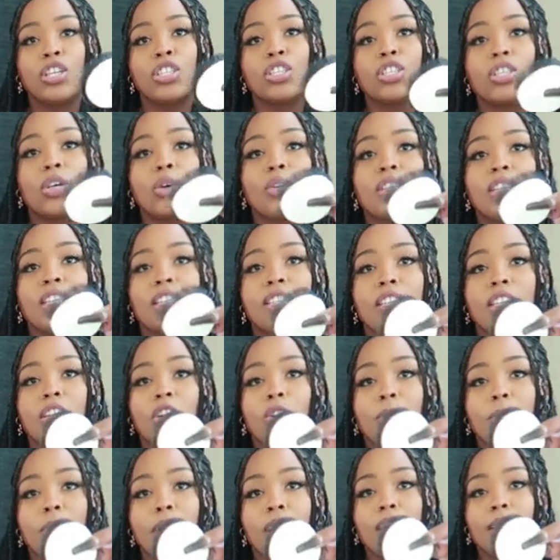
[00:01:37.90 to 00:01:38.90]
So these
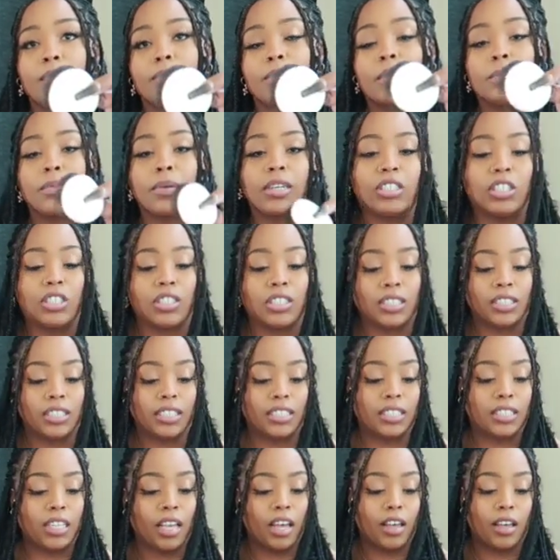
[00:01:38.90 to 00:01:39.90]
little makeup
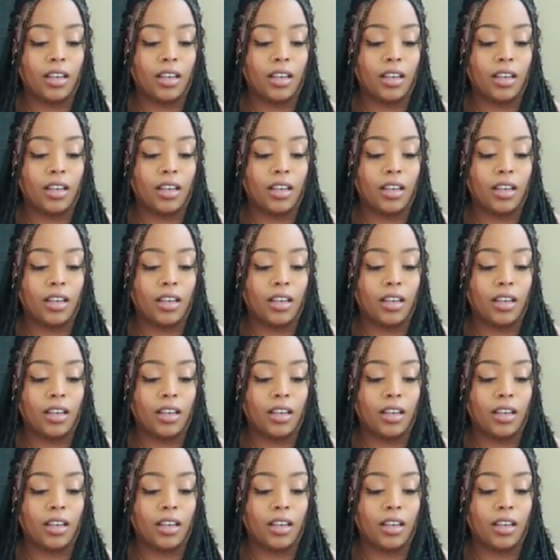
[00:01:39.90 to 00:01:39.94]
sponges,